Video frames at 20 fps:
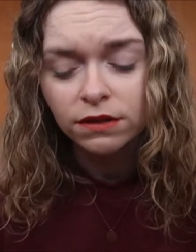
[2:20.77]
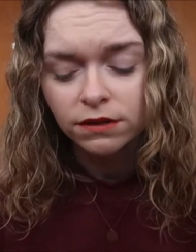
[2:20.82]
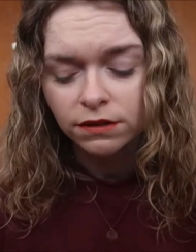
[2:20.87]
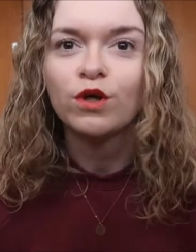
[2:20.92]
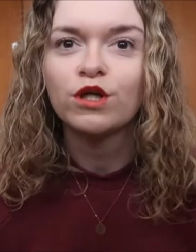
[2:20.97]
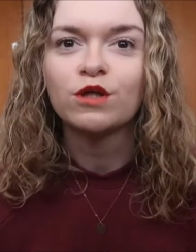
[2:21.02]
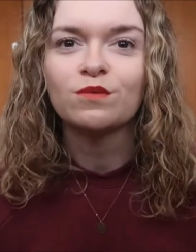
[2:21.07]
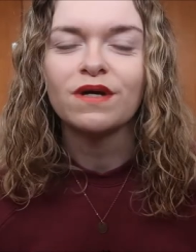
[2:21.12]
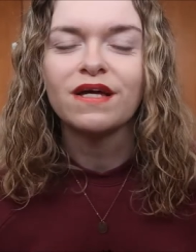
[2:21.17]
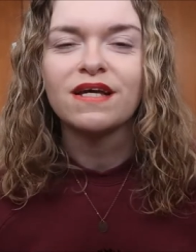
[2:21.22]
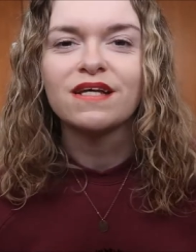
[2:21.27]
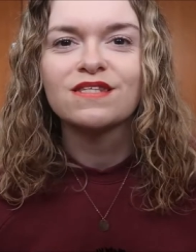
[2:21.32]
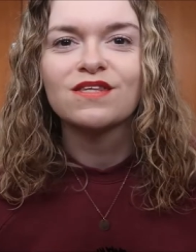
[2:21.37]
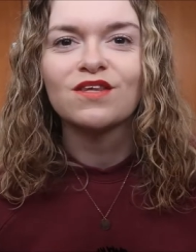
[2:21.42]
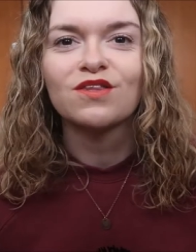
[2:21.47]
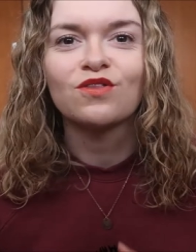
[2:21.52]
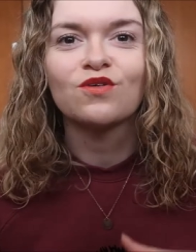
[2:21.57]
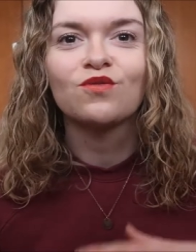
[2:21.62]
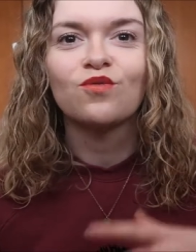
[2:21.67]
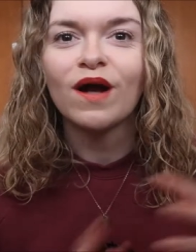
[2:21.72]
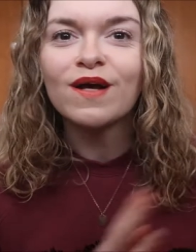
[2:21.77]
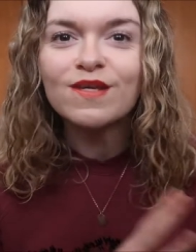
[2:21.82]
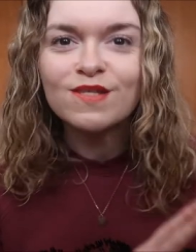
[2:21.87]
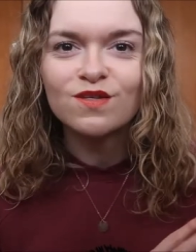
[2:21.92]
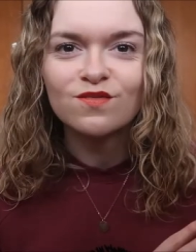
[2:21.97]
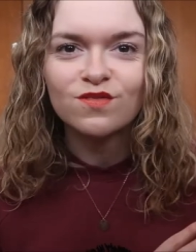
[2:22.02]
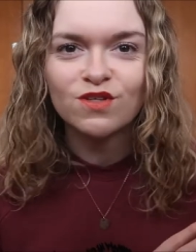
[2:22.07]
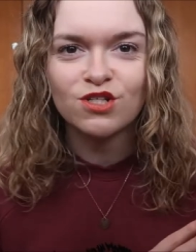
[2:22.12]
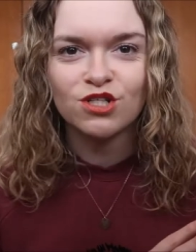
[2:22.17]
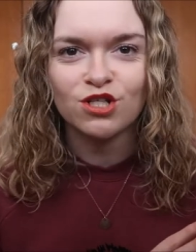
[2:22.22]
which makes the rest
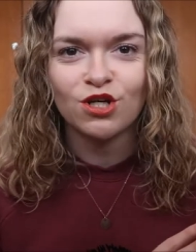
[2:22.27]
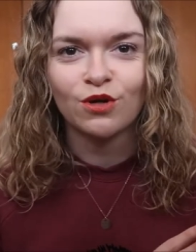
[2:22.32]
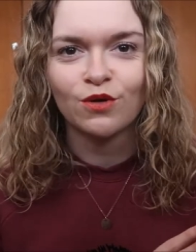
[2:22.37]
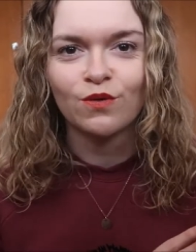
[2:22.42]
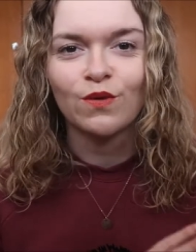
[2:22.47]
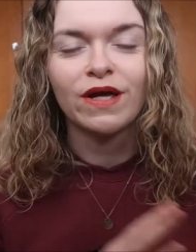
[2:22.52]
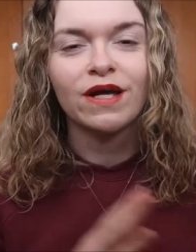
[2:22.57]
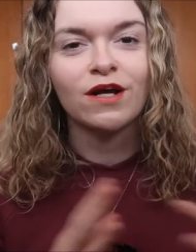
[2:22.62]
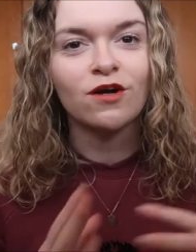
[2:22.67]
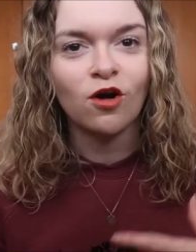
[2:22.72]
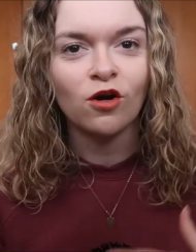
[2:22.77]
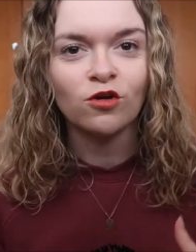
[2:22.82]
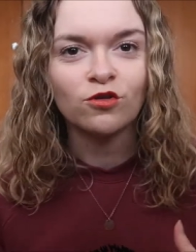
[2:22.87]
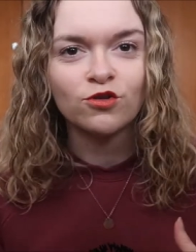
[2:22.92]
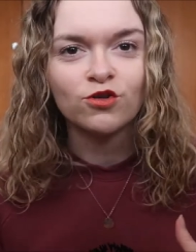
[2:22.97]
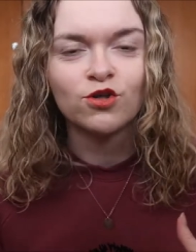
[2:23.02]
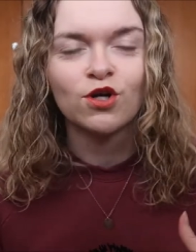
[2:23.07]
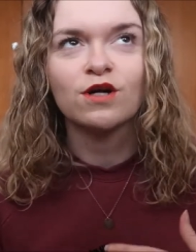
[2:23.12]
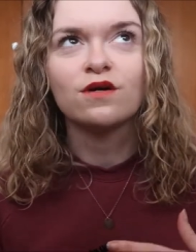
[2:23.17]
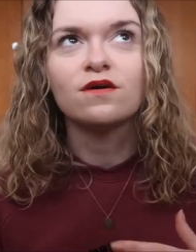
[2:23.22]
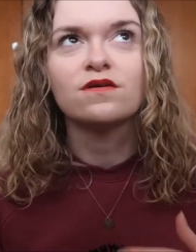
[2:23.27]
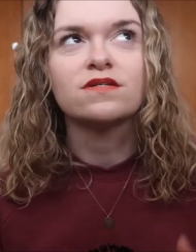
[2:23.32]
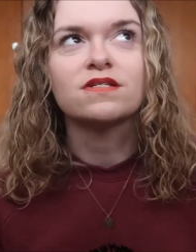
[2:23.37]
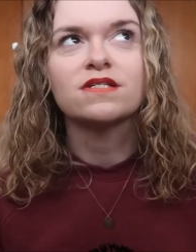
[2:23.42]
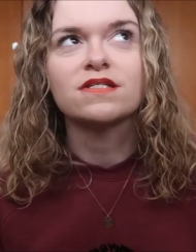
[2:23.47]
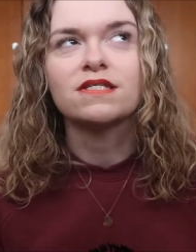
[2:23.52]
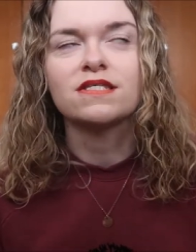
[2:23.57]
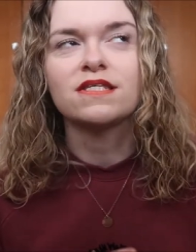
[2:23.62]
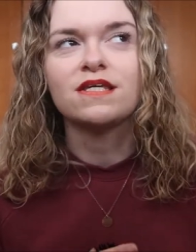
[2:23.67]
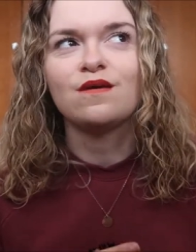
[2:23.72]
of the show, in
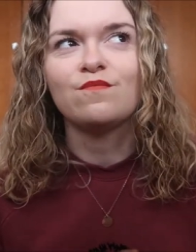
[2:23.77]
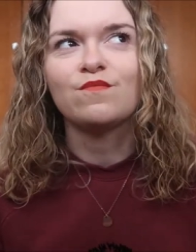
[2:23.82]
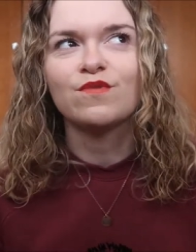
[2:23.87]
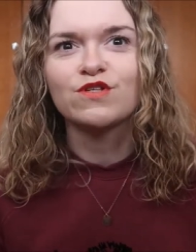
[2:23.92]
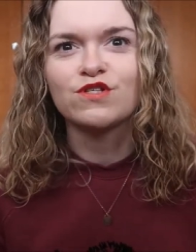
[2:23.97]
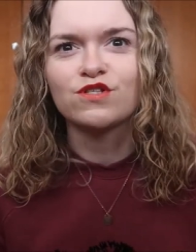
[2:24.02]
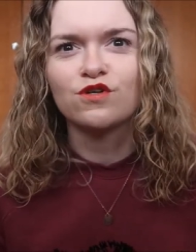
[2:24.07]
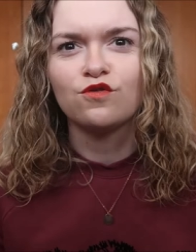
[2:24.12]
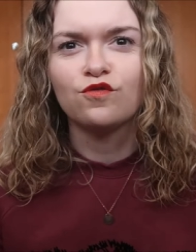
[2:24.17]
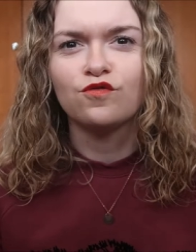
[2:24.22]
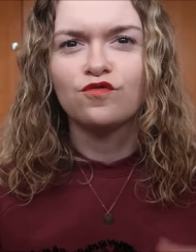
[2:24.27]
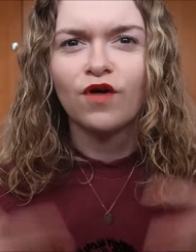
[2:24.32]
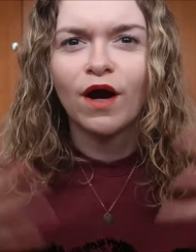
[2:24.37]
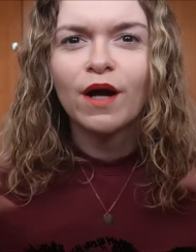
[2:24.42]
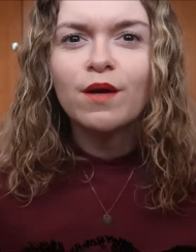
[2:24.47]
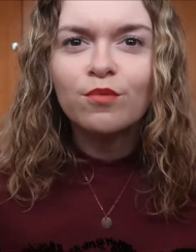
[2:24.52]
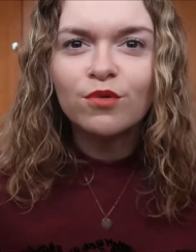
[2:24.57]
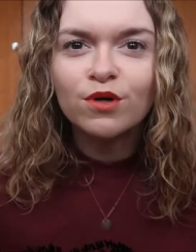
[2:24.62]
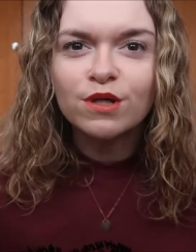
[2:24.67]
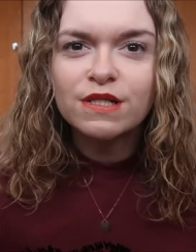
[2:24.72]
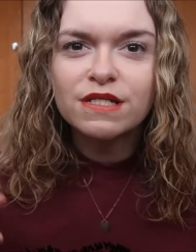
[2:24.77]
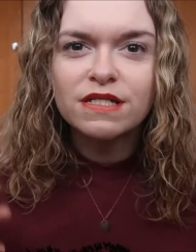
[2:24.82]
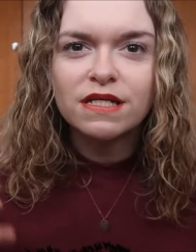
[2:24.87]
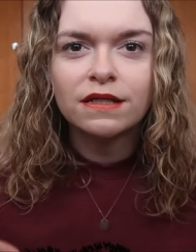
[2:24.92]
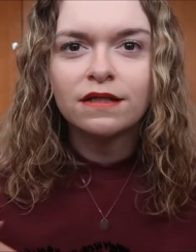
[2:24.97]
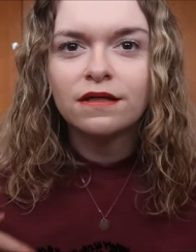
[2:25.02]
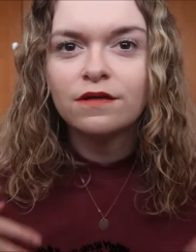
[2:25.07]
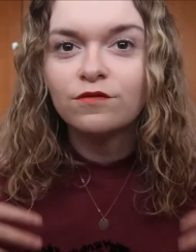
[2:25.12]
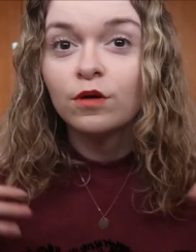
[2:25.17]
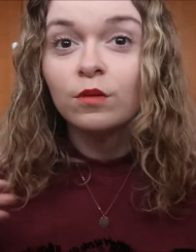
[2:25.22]
contrast, seem so vibrant
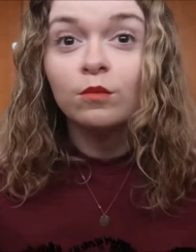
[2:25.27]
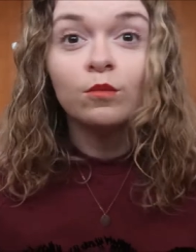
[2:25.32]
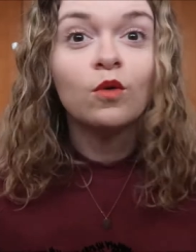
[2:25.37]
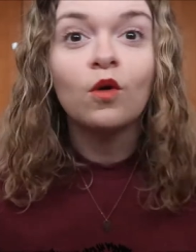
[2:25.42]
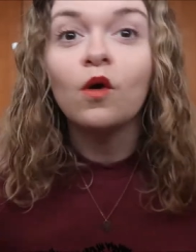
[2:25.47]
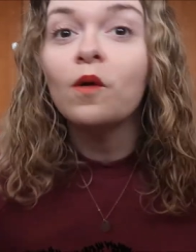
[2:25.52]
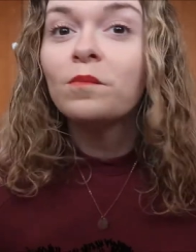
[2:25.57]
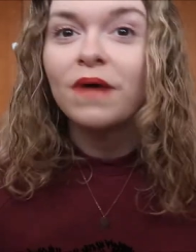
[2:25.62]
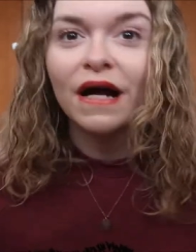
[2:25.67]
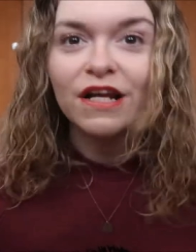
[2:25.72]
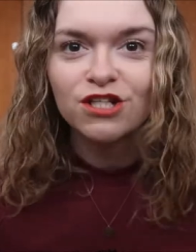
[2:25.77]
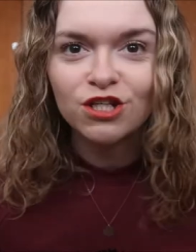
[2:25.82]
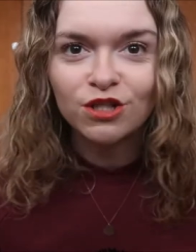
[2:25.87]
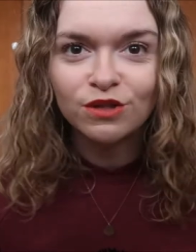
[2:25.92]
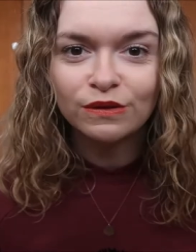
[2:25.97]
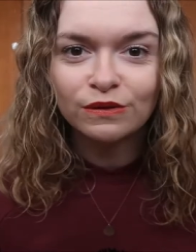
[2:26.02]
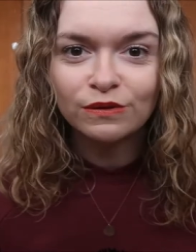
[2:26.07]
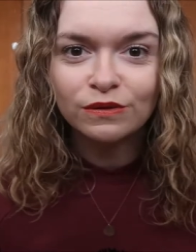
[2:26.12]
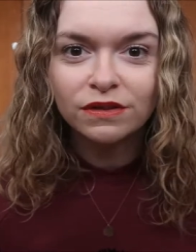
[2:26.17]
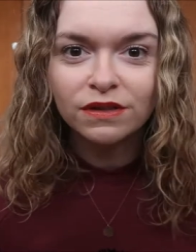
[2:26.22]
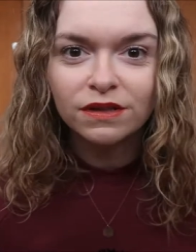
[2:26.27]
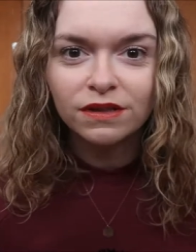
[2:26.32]
and even more magical.